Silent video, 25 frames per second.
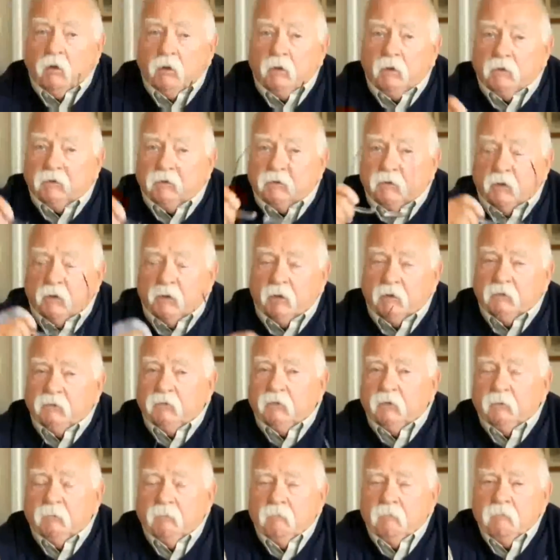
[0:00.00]
of all these
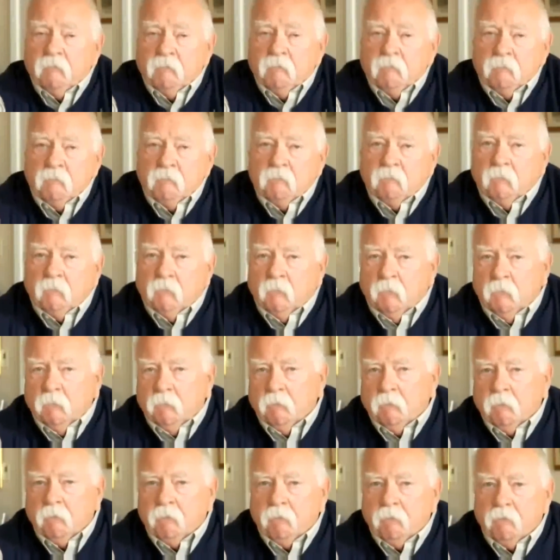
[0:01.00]
things,
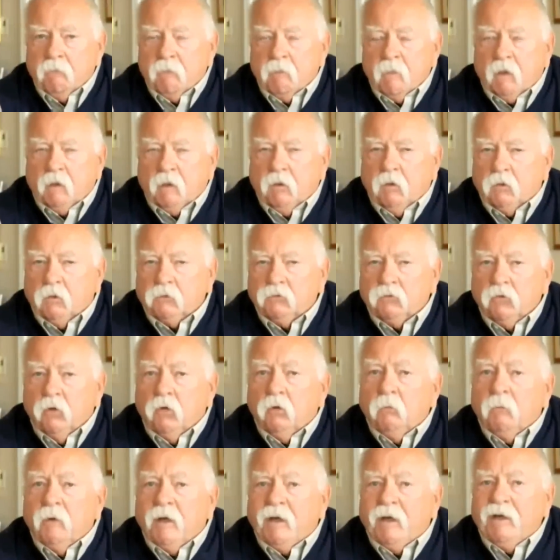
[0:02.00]
I lost
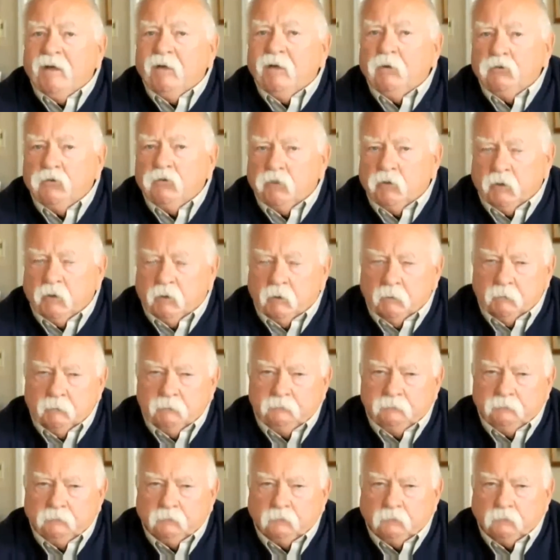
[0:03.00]
all my energy.
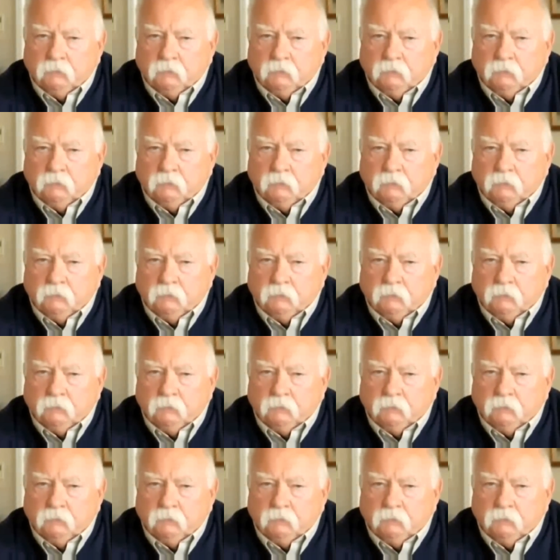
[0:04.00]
